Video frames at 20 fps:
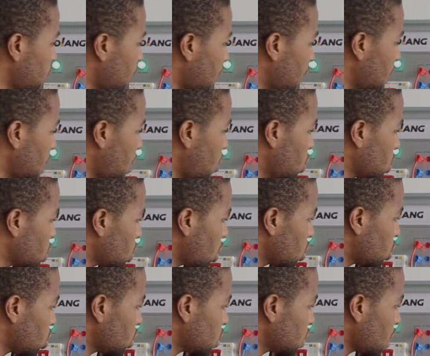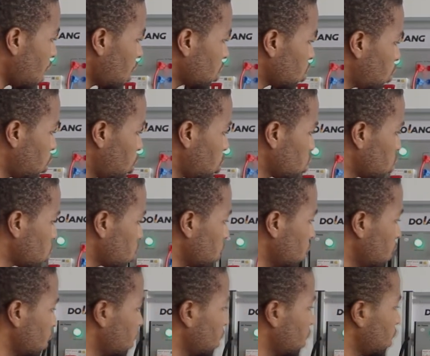right here, which controls the output,
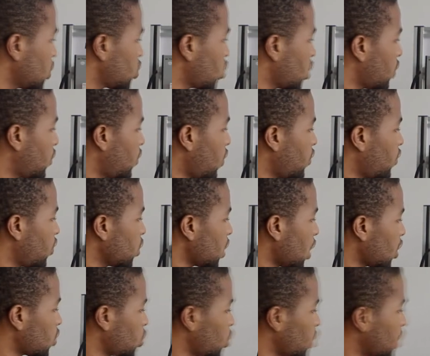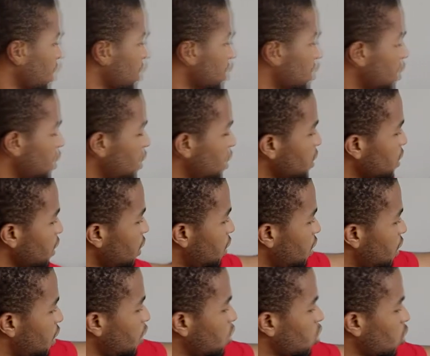24-volt output, you can see this
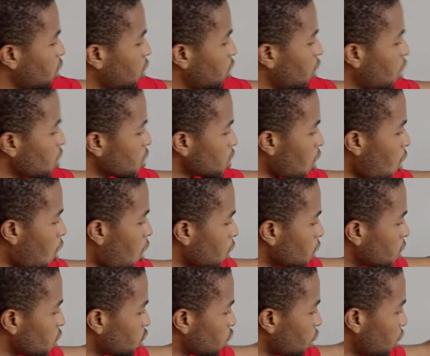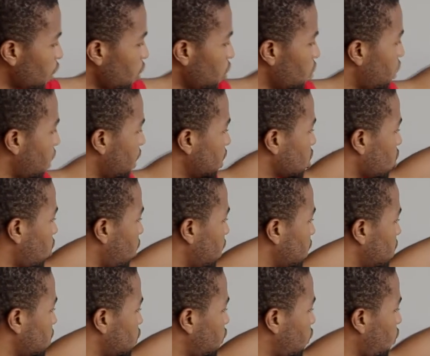indicator turns on, showing you there is
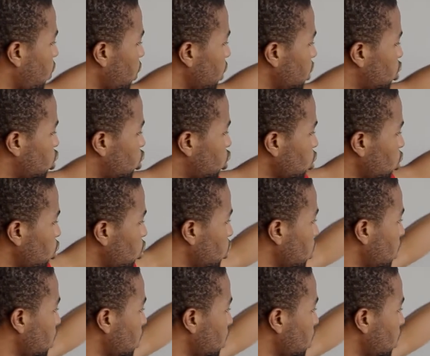current flowing through